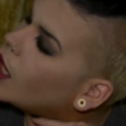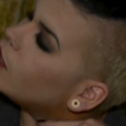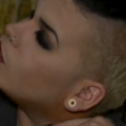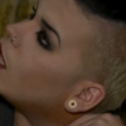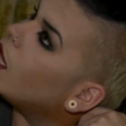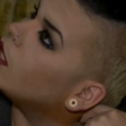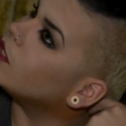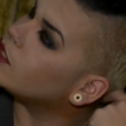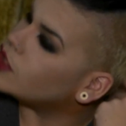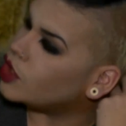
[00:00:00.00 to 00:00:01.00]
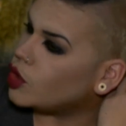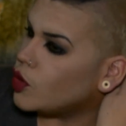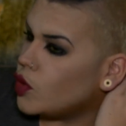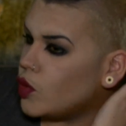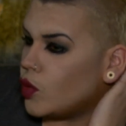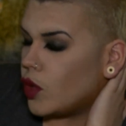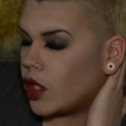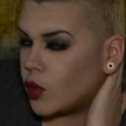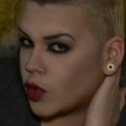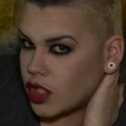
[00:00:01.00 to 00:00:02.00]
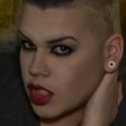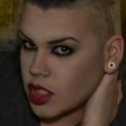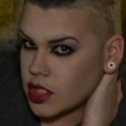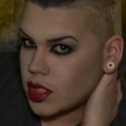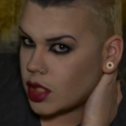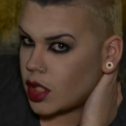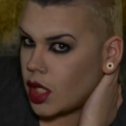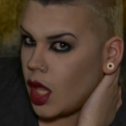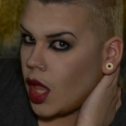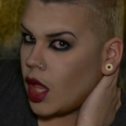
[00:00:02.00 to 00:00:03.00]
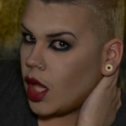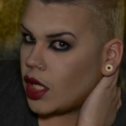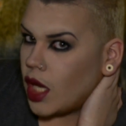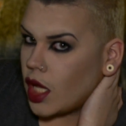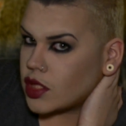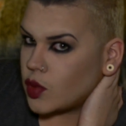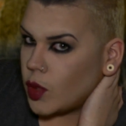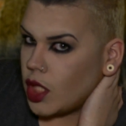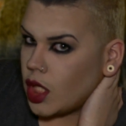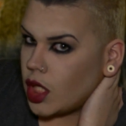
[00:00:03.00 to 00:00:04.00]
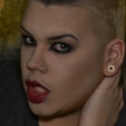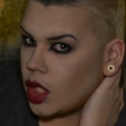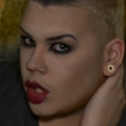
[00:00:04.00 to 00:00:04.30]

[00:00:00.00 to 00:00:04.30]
I shall see you, witches, next week.